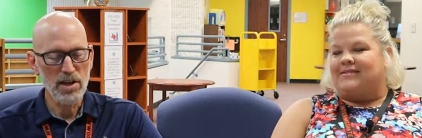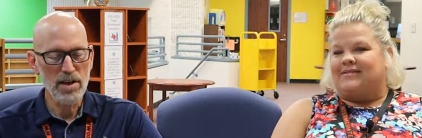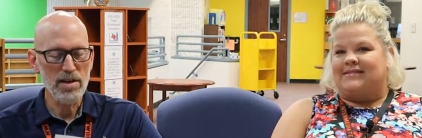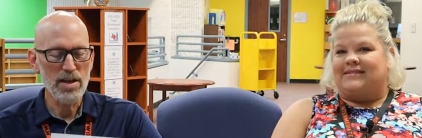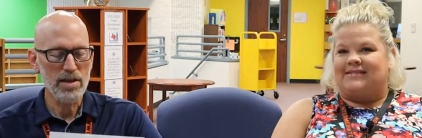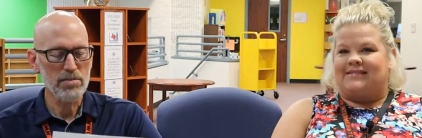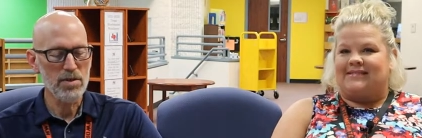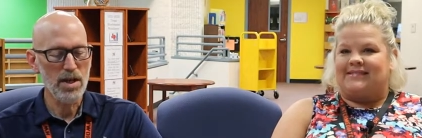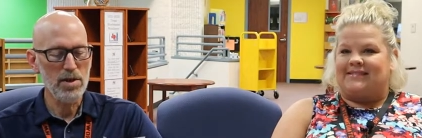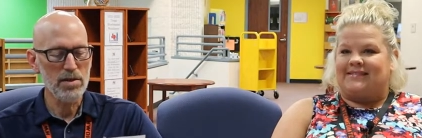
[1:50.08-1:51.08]
Speaker 1: Y'all
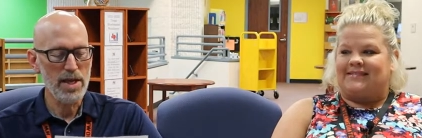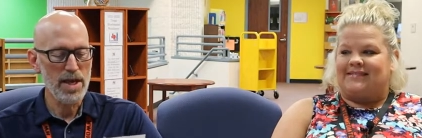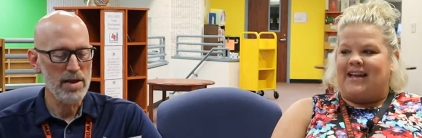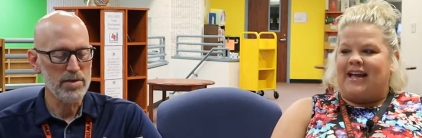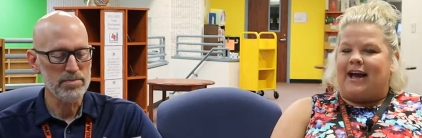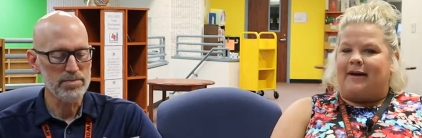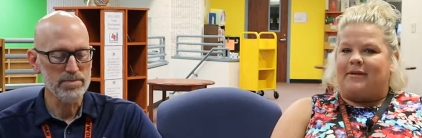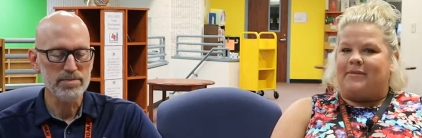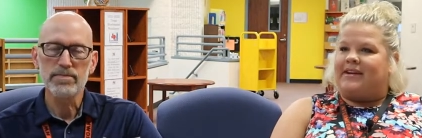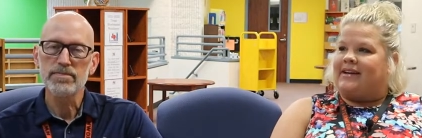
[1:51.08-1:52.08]
Speaker 2: Come on down.
Speaker 1: I
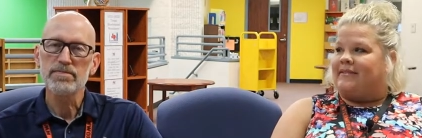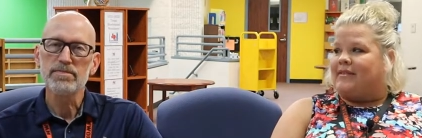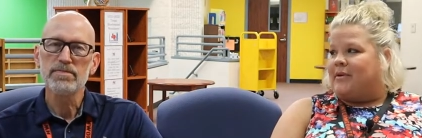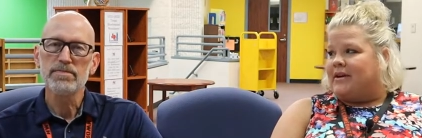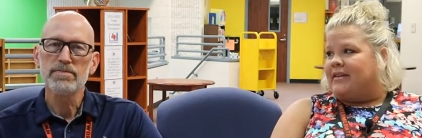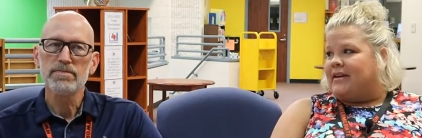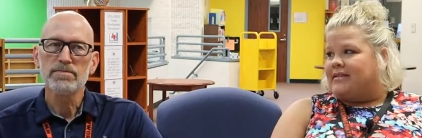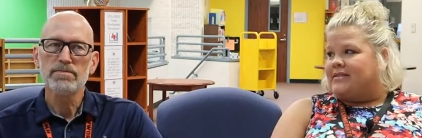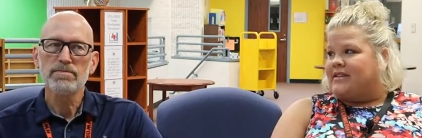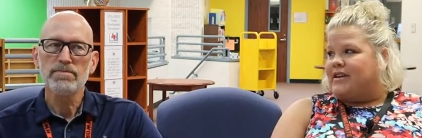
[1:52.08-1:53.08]
mean, we didn't have any
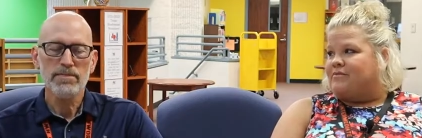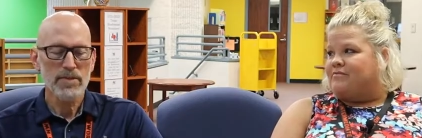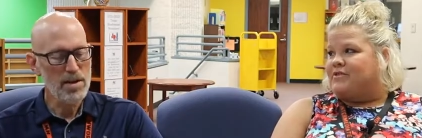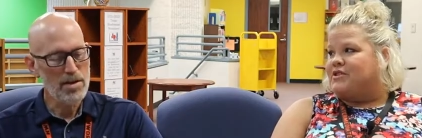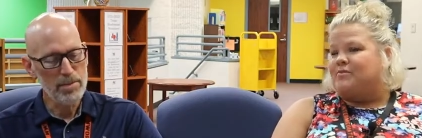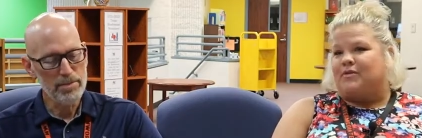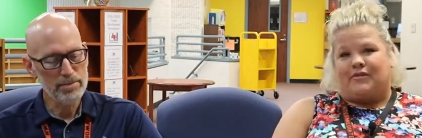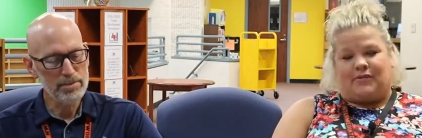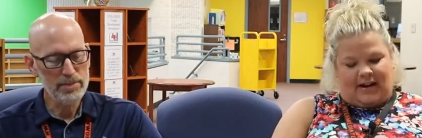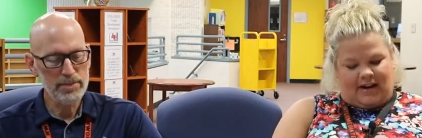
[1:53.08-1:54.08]
birthdays, so I'm just oh.
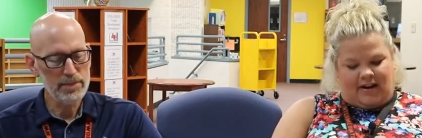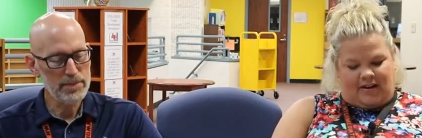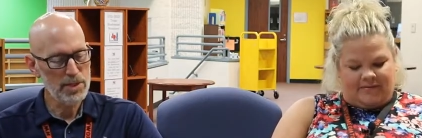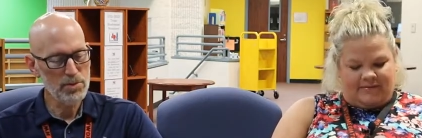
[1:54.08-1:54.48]
moving right along.